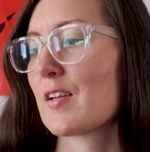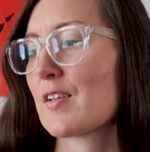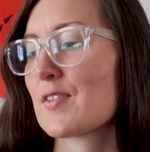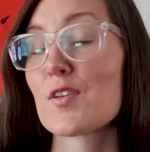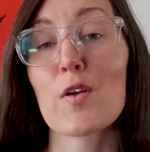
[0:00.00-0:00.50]

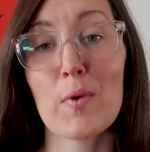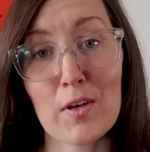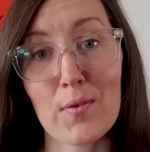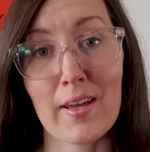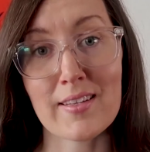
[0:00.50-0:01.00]
So I made
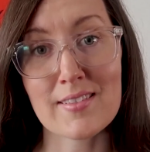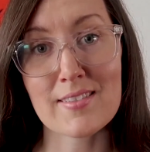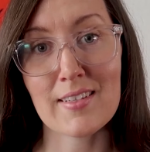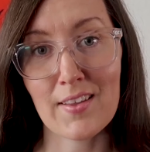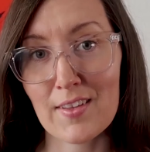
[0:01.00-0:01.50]
a
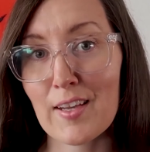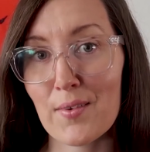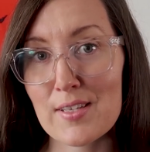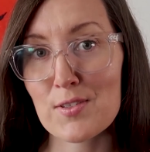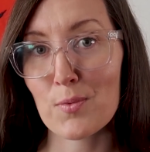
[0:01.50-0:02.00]
raise. I think I
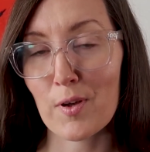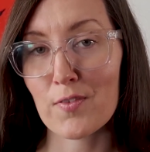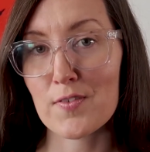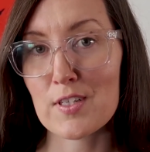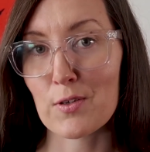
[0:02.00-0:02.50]
raised to about
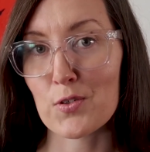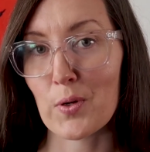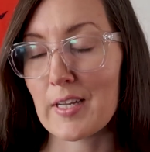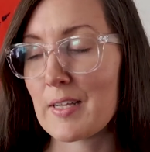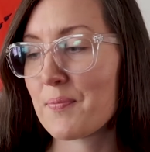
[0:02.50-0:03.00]
15 or
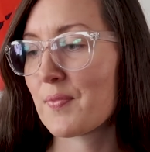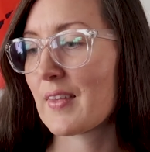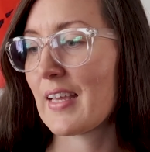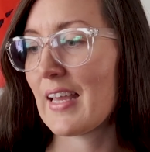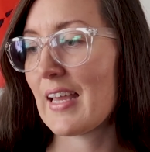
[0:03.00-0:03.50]
20.
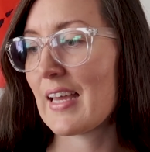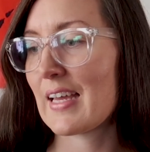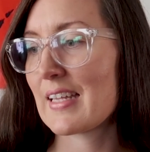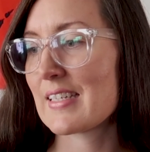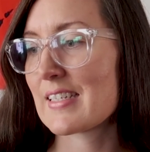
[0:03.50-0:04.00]

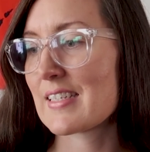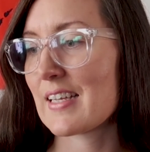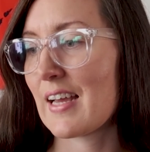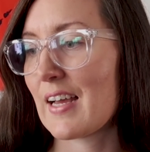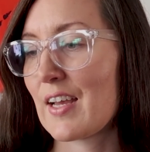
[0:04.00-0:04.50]
And
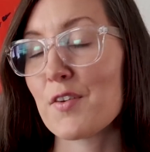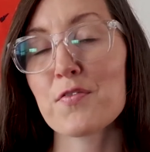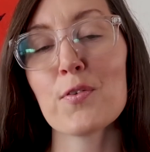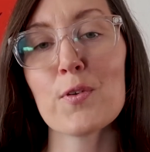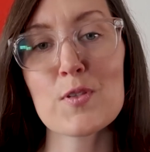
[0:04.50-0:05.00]
it
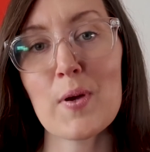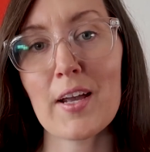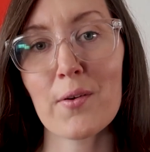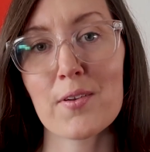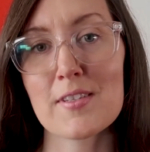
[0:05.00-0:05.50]
folds
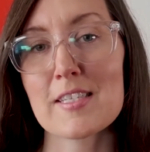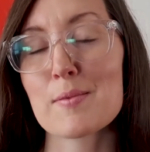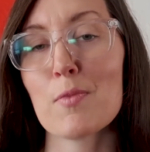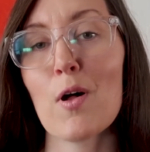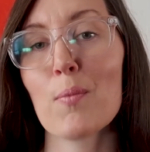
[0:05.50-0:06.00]
back around to the
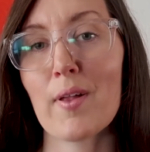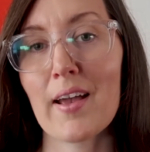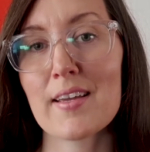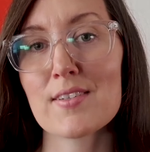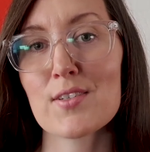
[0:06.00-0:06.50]
small
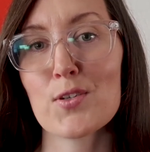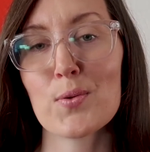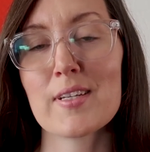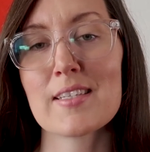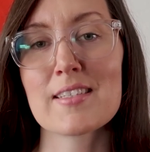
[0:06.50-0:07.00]
blind, who
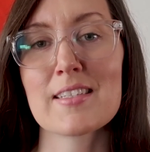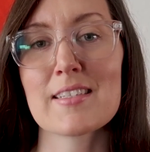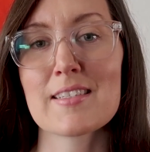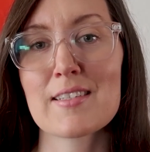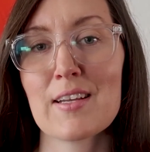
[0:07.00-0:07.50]
is
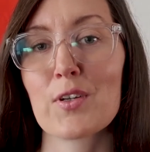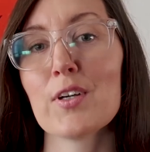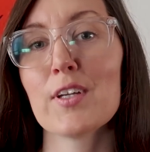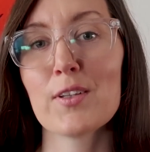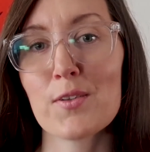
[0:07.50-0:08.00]
this
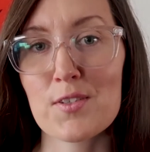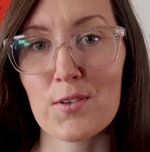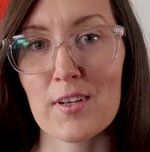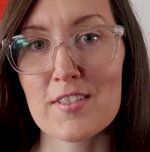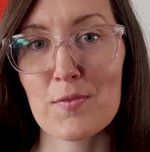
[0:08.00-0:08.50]
good, loose,
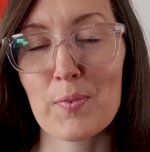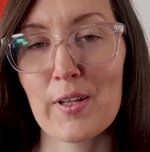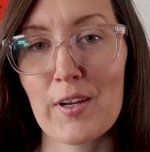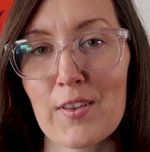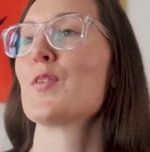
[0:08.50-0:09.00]
aggressive
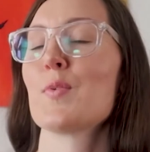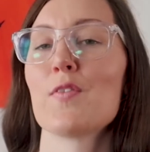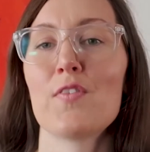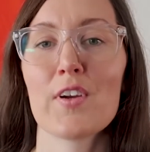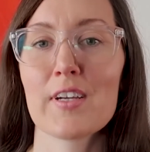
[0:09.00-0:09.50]
player who's
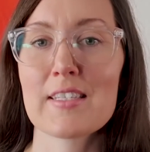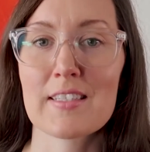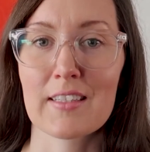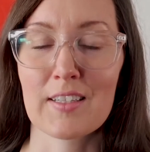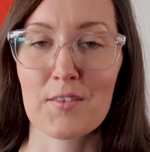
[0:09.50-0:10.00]
been very
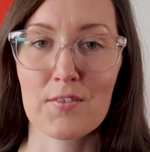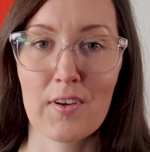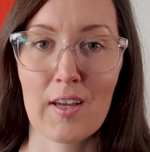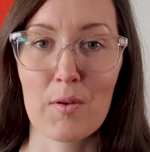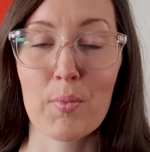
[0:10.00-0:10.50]
silly and
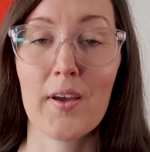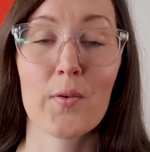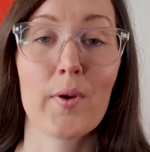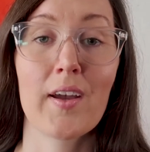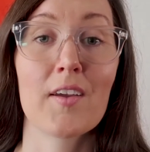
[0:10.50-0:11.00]
fun. By the
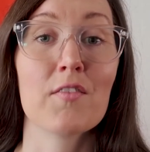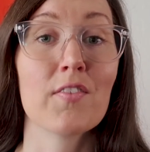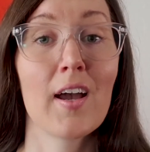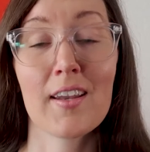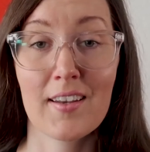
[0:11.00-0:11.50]
way, I
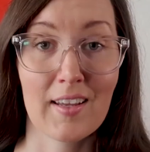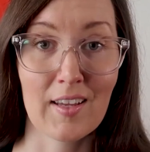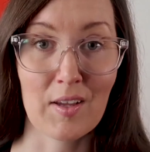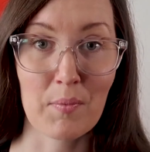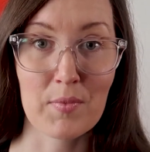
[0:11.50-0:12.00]
invited
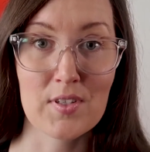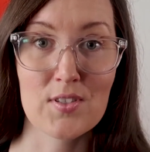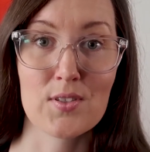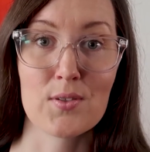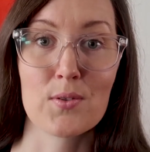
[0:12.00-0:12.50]
him
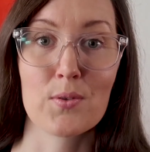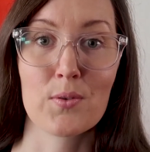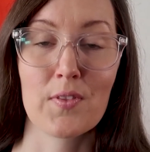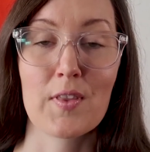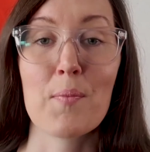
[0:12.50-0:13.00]

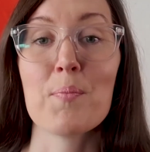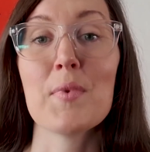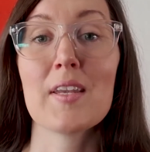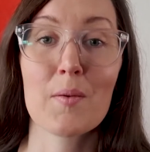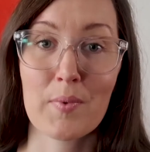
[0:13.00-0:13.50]
to the
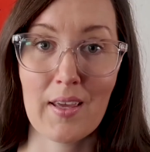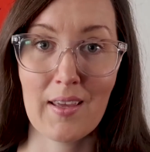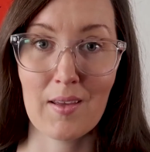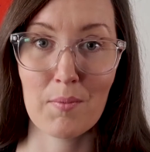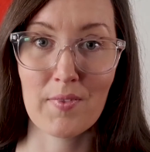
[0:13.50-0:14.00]
meetup
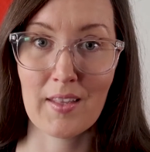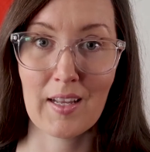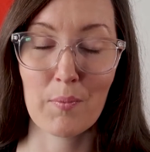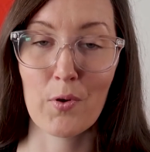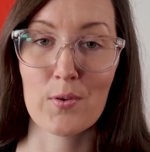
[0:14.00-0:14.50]
game that I
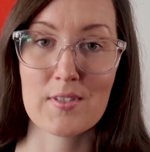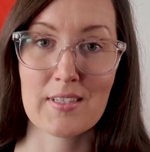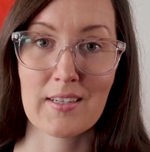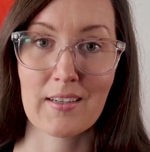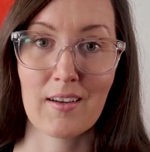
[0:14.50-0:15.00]
am
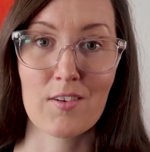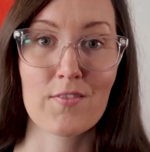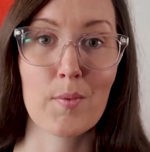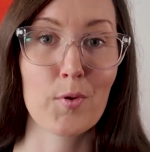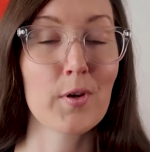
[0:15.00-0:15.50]
hosting on
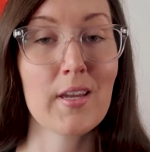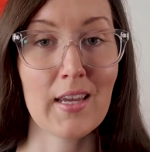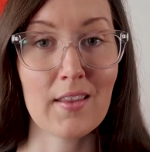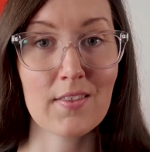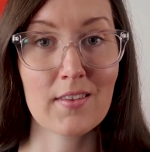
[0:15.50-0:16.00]
February
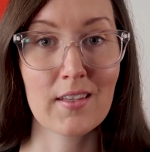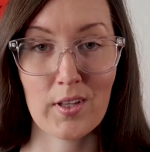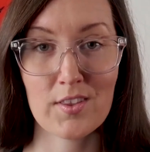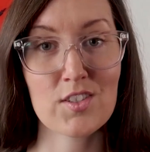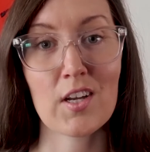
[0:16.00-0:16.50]
8th
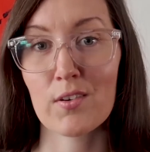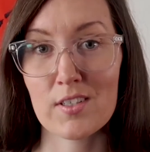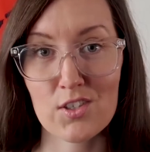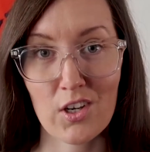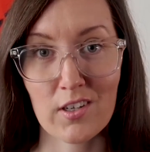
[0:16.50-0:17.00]
with Check
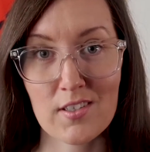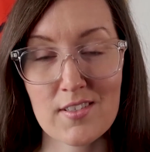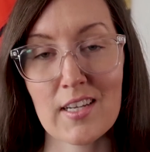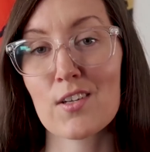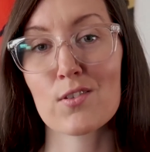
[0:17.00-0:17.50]
Raise Charles,
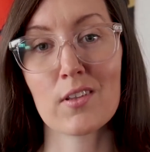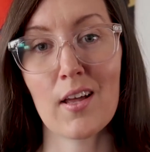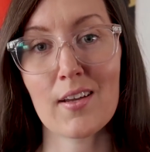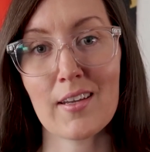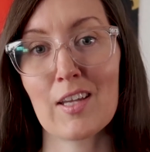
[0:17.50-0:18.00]
Andrew
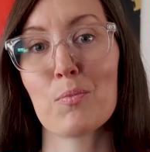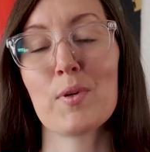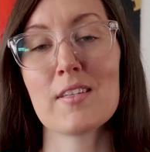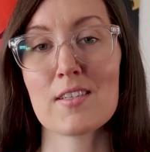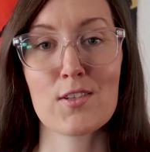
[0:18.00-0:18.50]
Locke, and
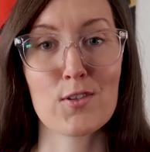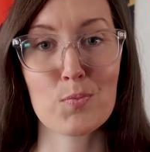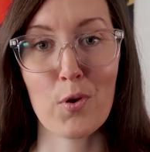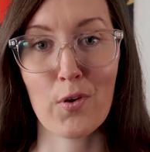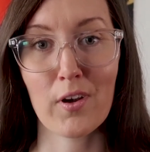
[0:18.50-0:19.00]
P's and Q's
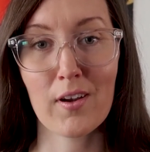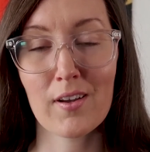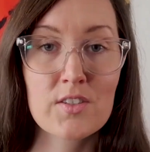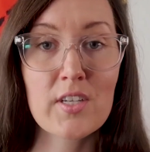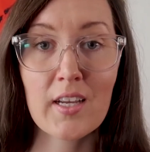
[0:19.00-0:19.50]
Poker.
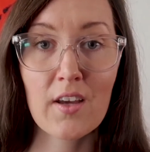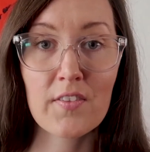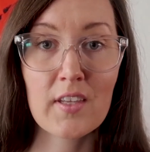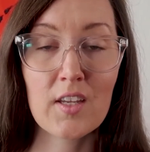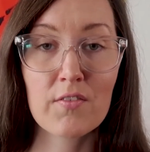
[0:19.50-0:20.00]
Check out
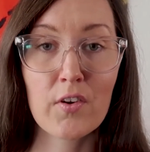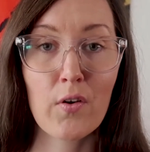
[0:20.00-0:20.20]
the info